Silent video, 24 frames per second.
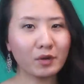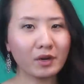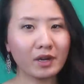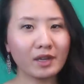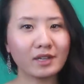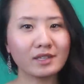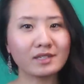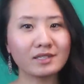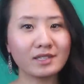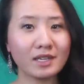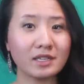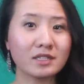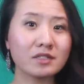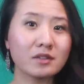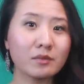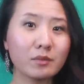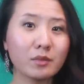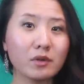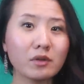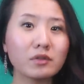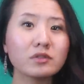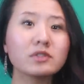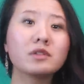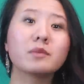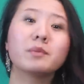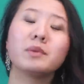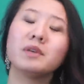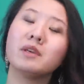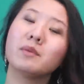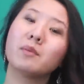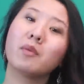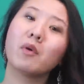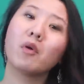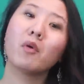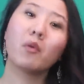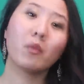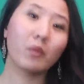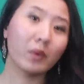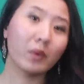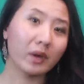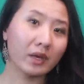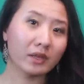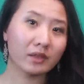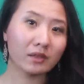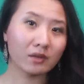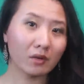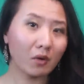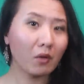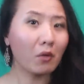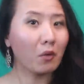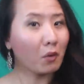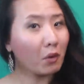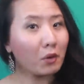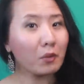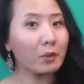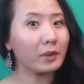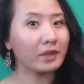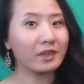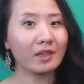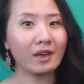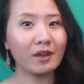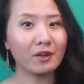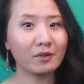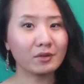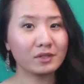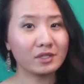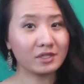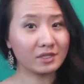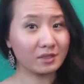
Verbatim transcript: more accessible to people with or without